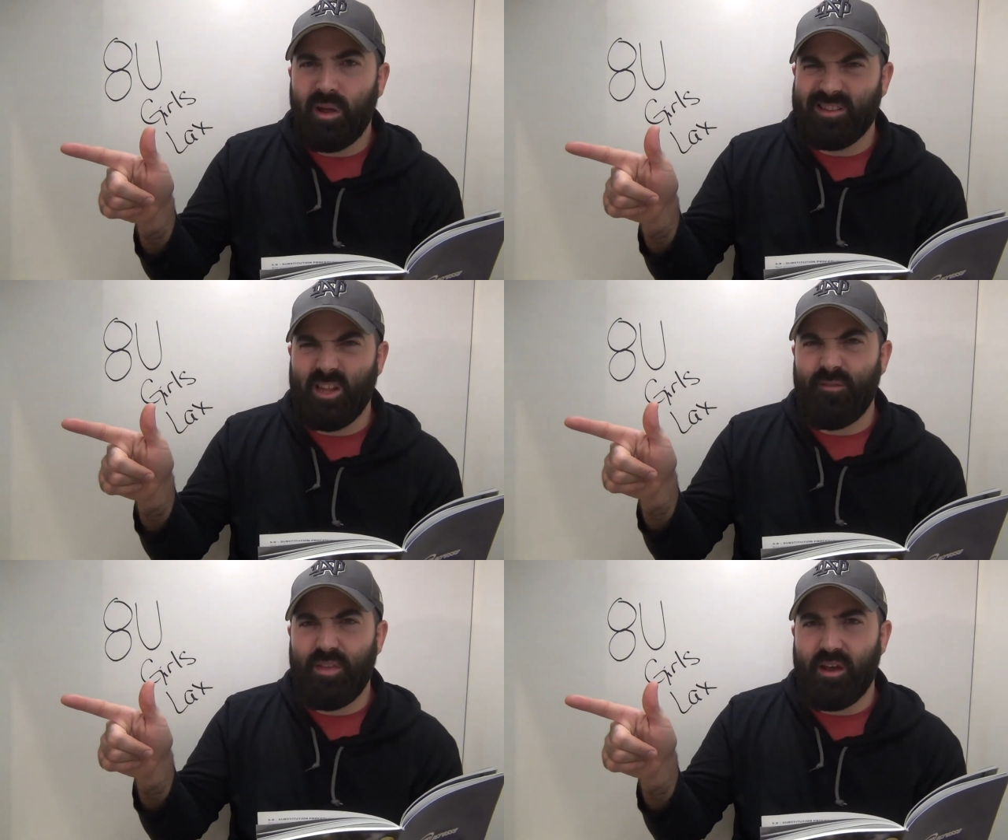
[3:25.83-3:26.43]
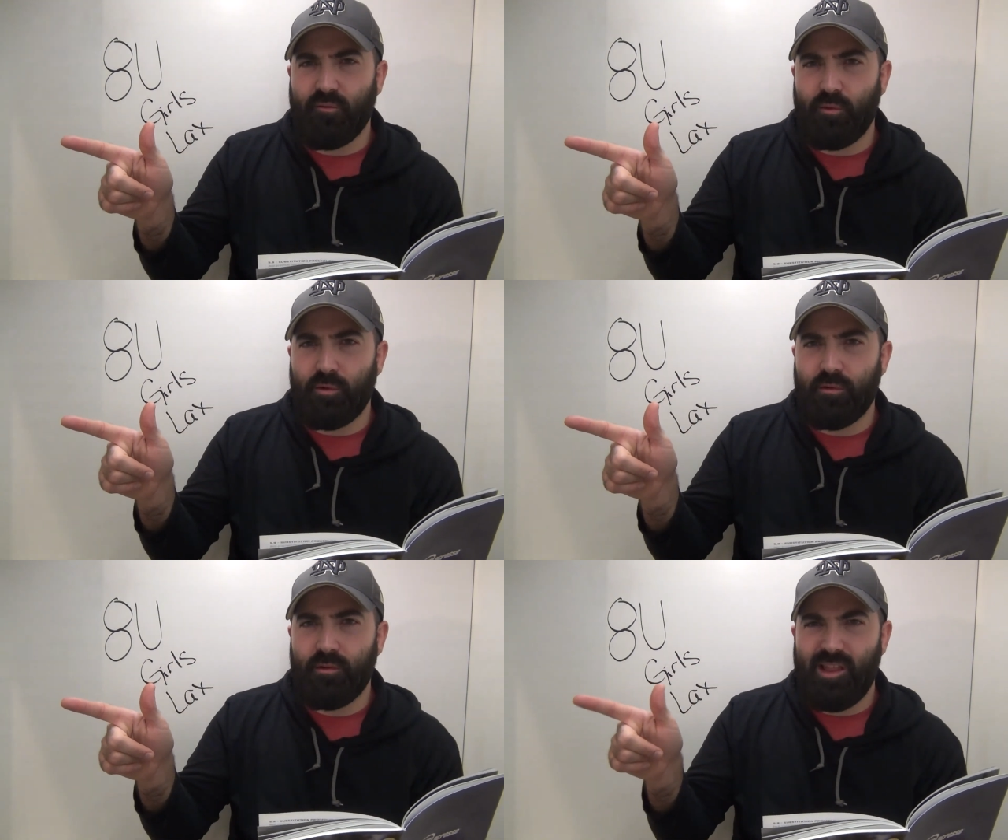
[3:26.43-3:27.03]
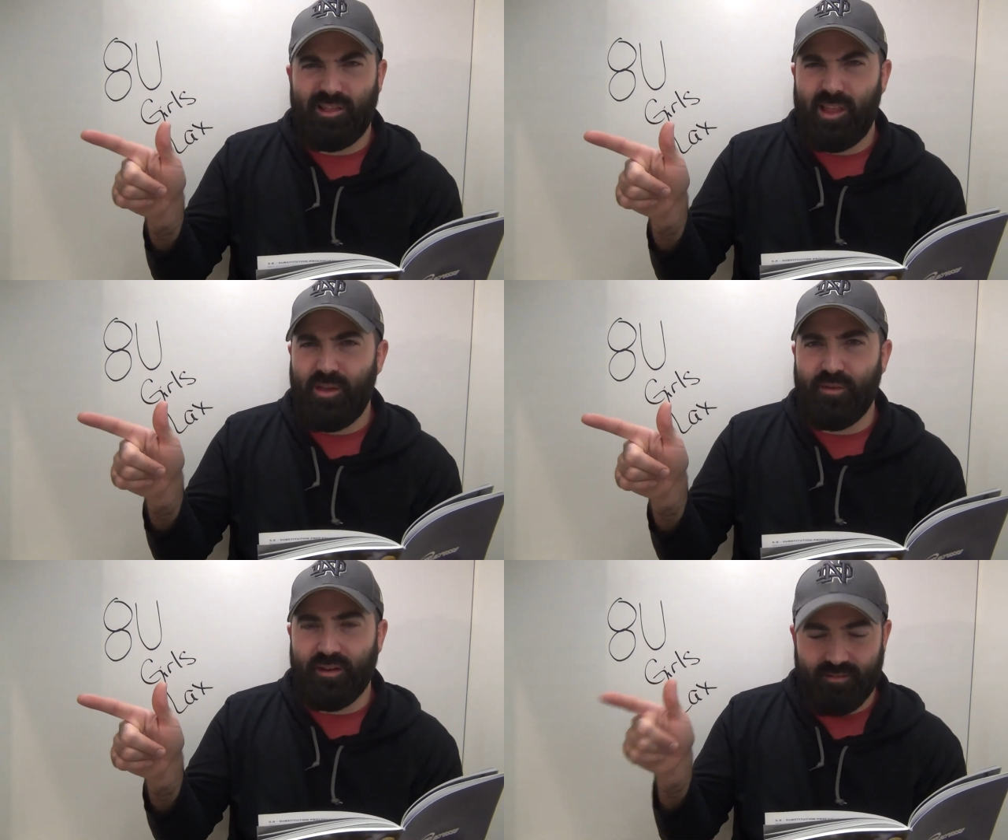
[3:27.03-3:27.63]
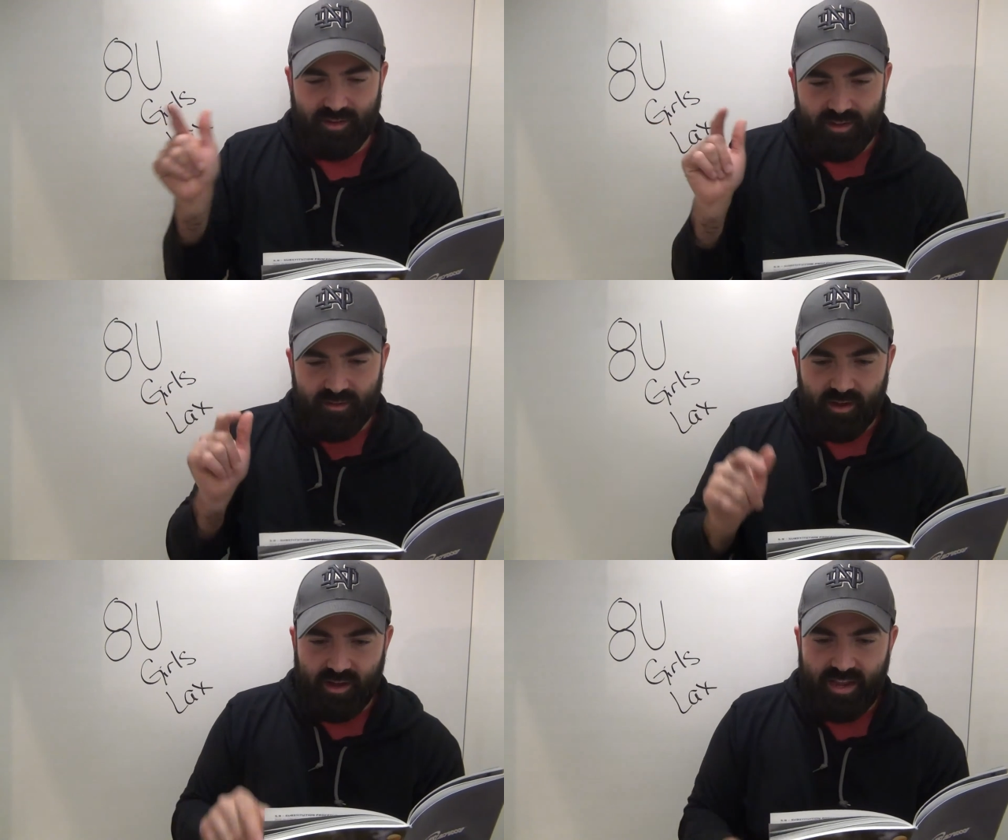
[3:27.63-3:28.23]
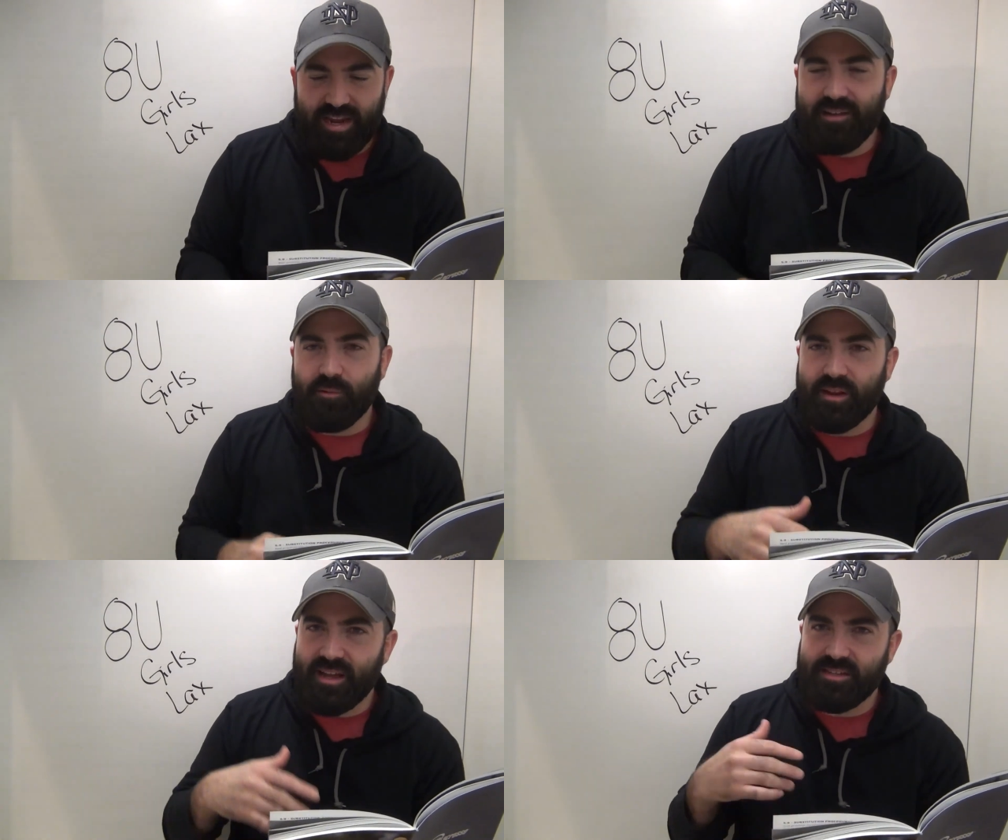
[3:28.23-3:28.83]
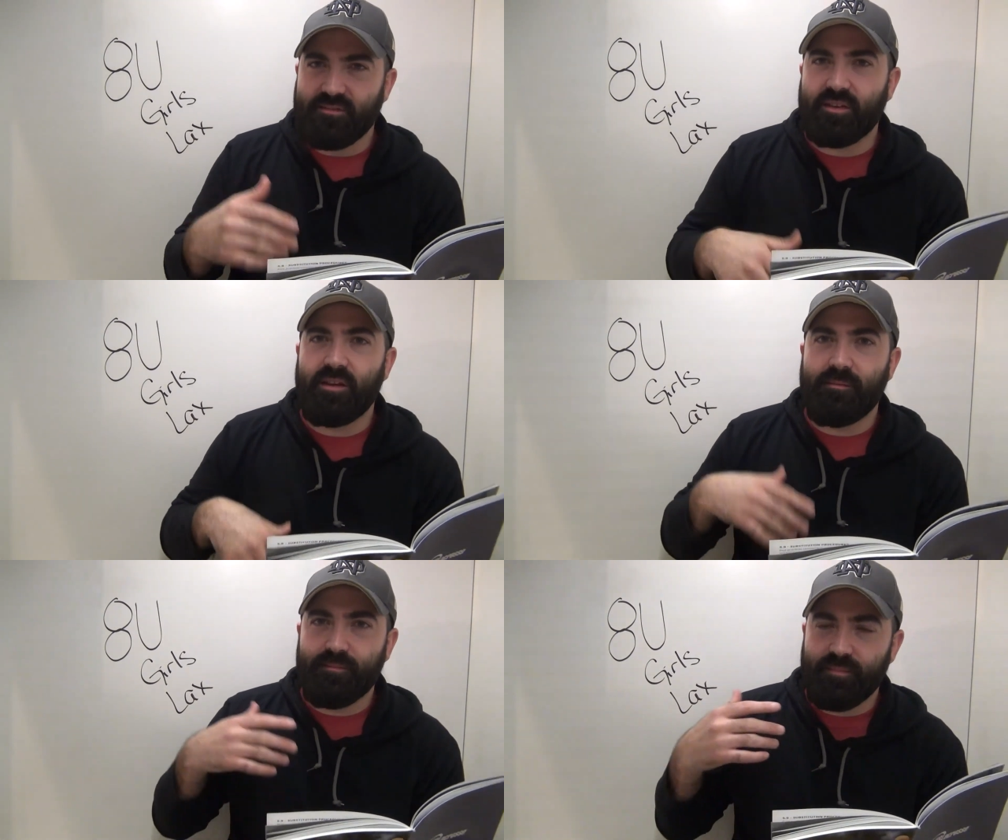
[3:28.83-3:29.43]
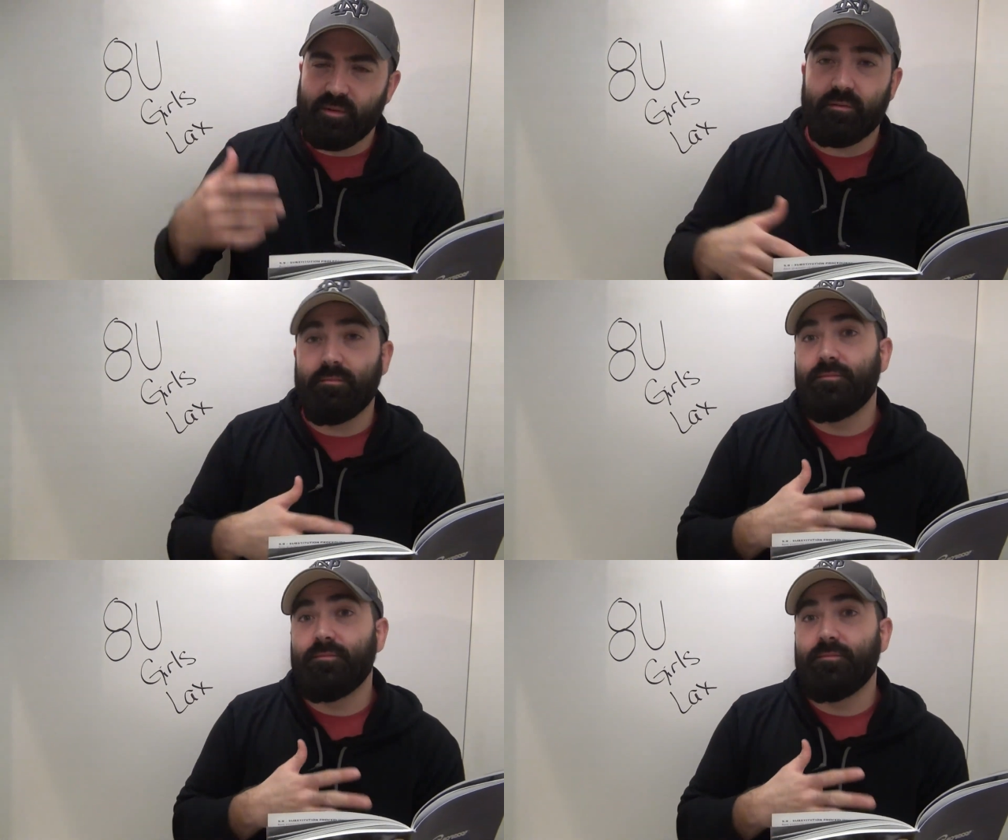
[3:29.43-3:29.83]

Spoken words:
I love that rule. I love it. I hate it when guys have to come, they're